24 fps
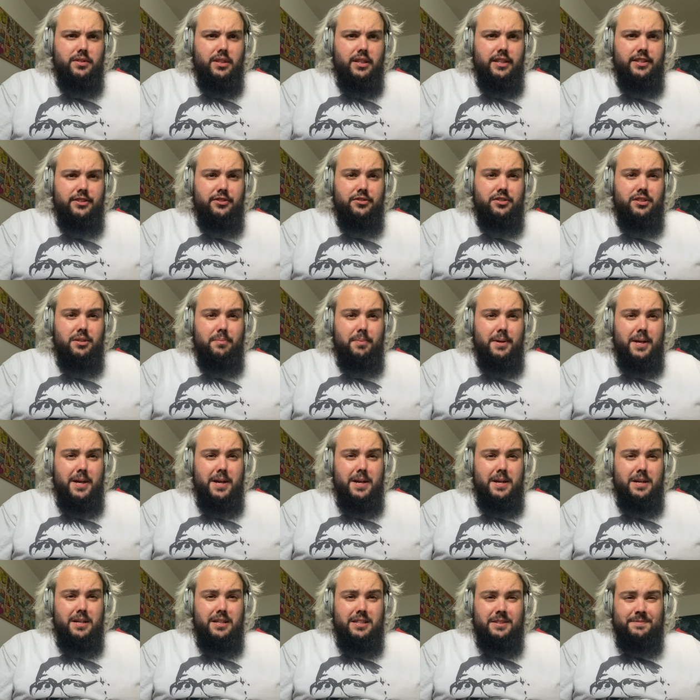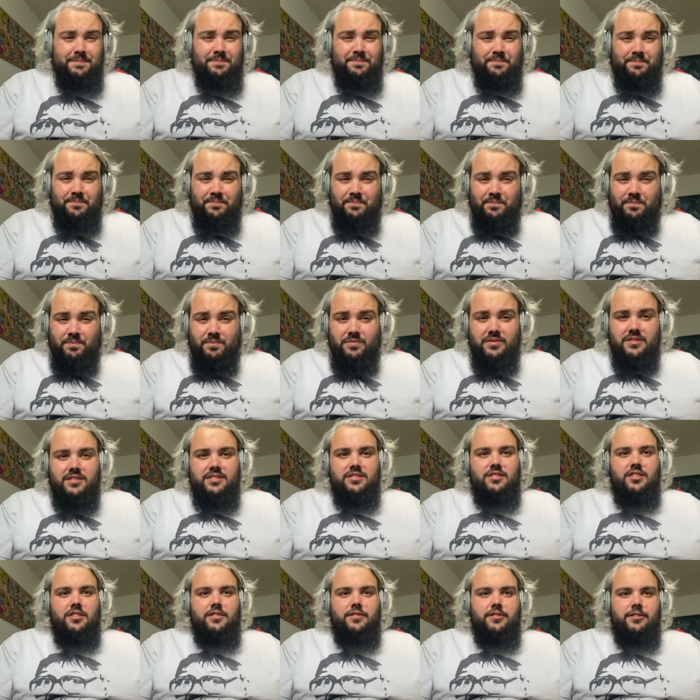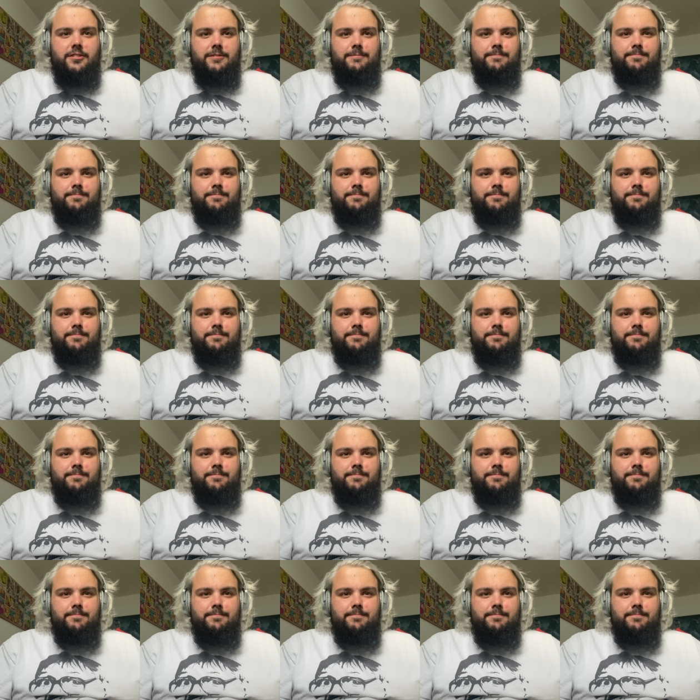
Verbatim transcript: It's just a bit sort of,